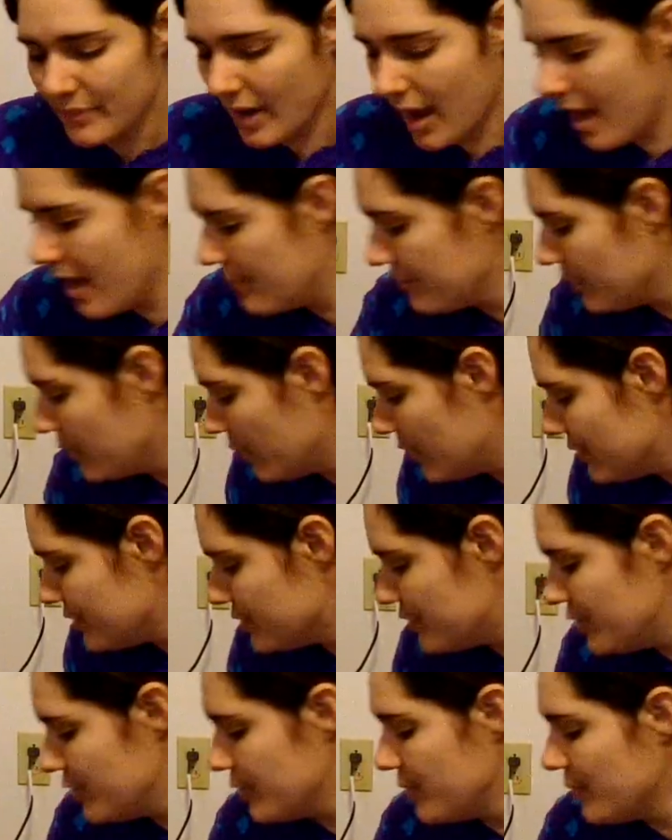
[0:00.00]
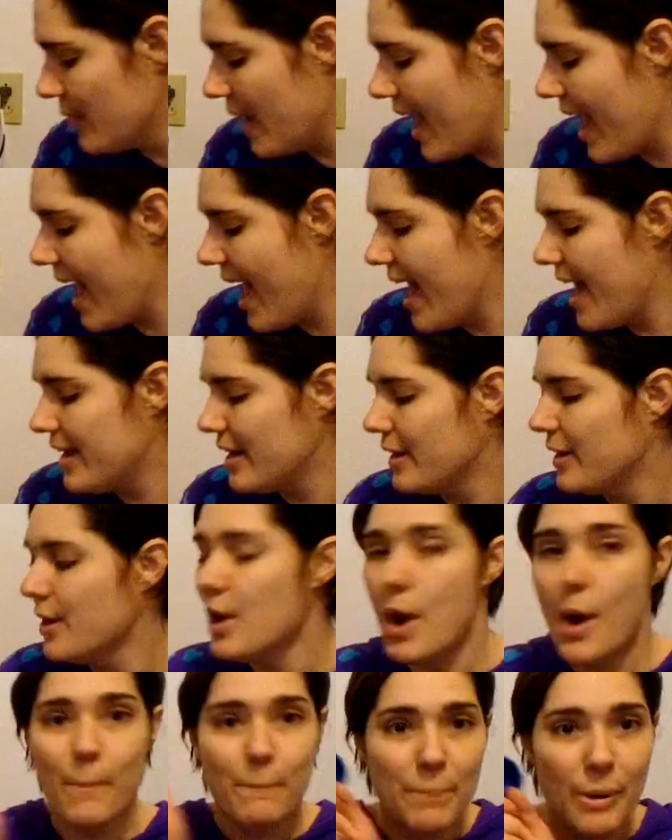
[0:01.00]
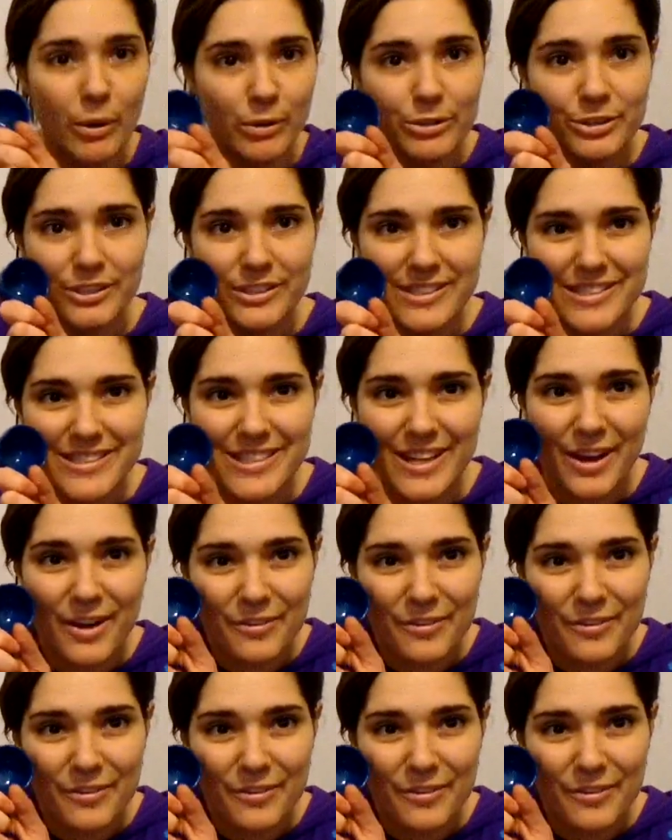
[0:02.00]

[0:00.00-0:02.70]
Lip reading: I'm going to add portions